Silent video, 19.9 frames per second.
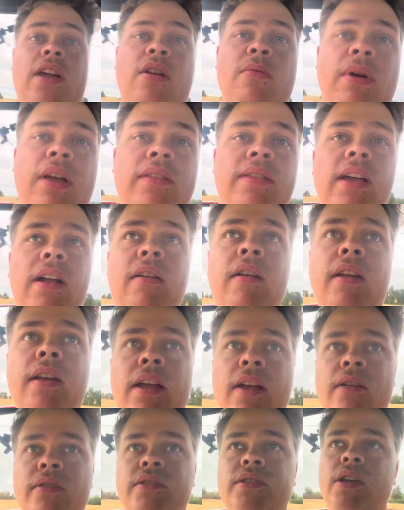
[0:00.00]
about that right
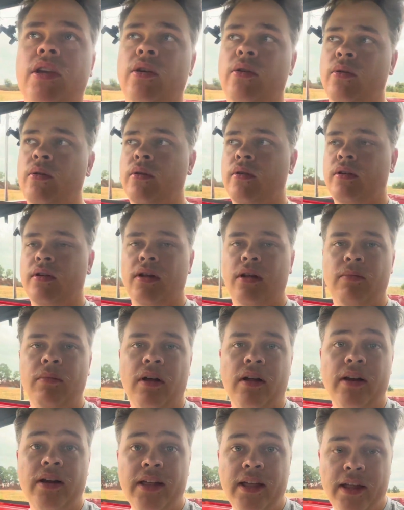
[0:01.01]
now, so I'm not
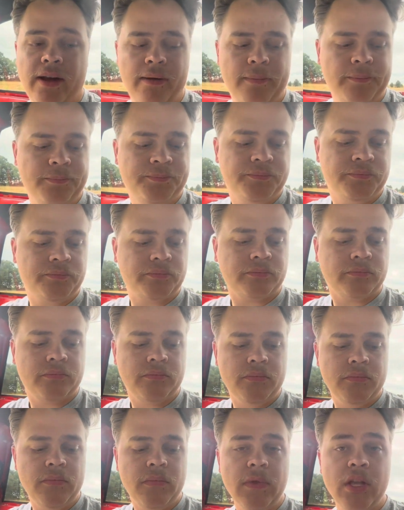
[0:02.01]
gonna get it.
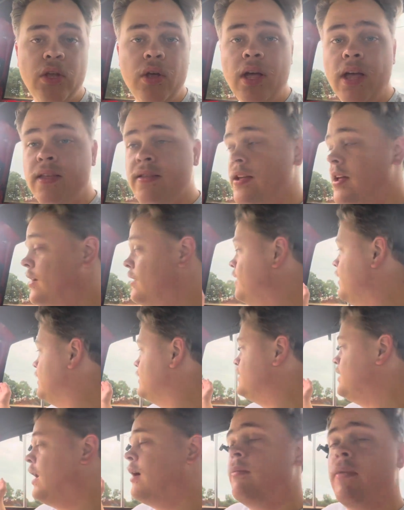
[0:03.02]
You guys got a nice
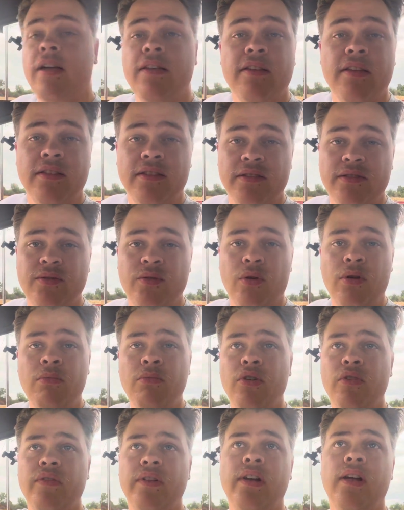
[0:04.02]
time lapse of the storm
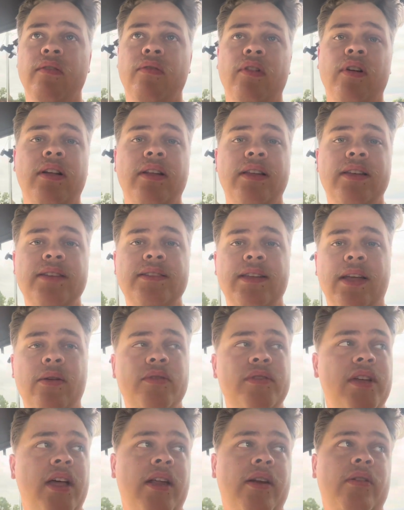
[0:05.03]
moving over, at least. That
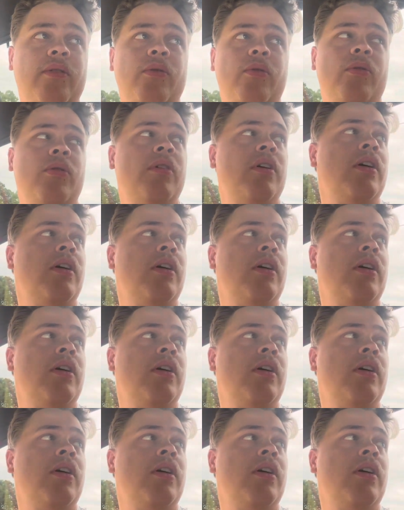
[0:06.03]
was kind of cool.